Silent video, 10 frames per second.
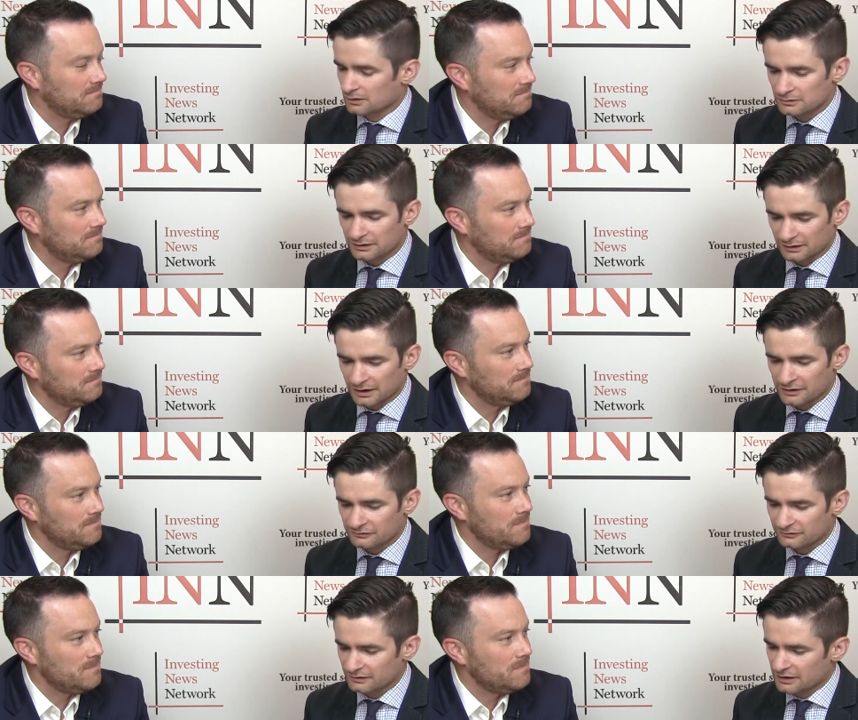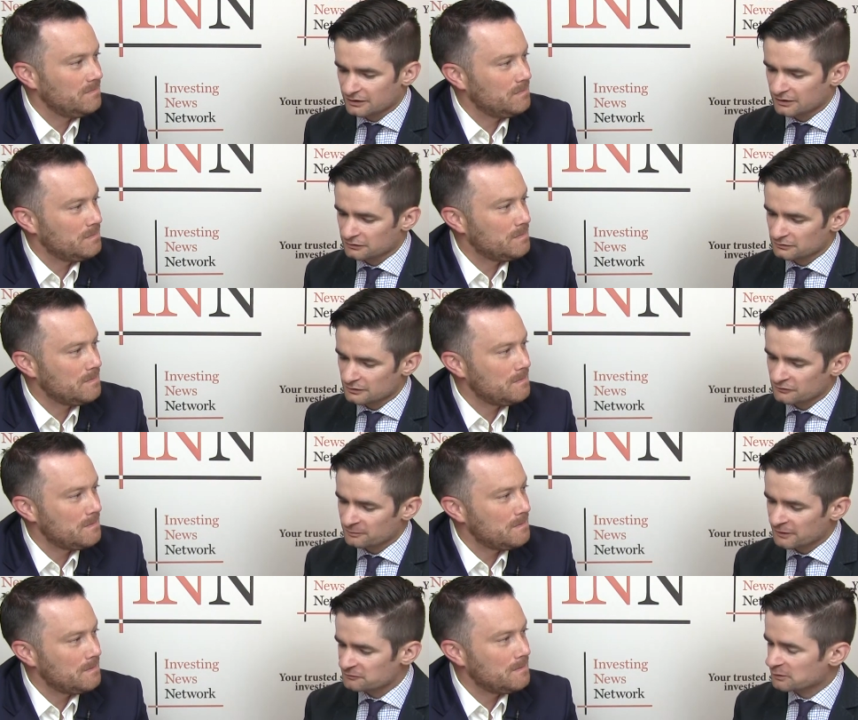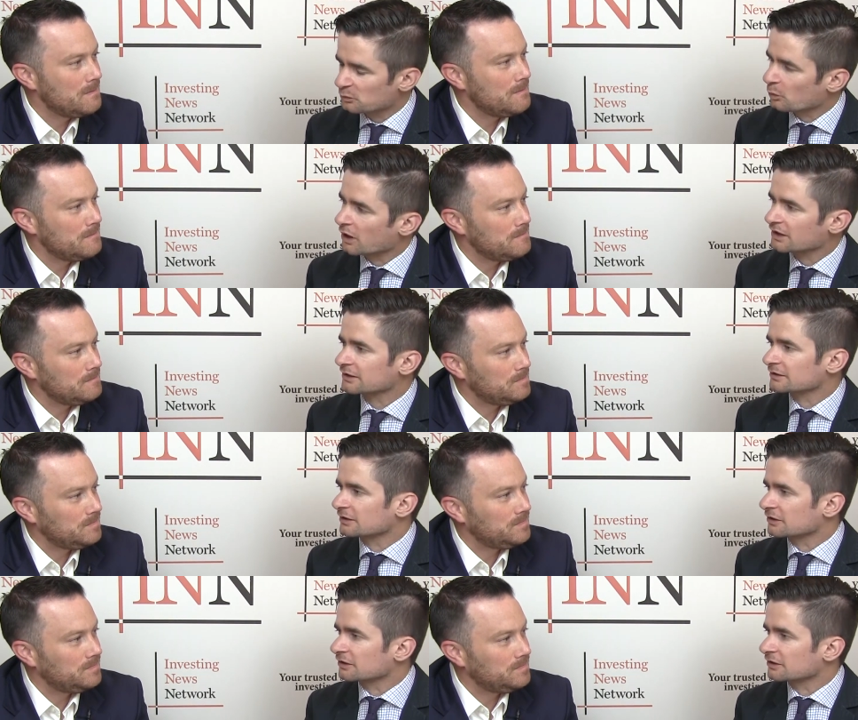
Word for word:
Speaker 1: Okay, and can you explain to me why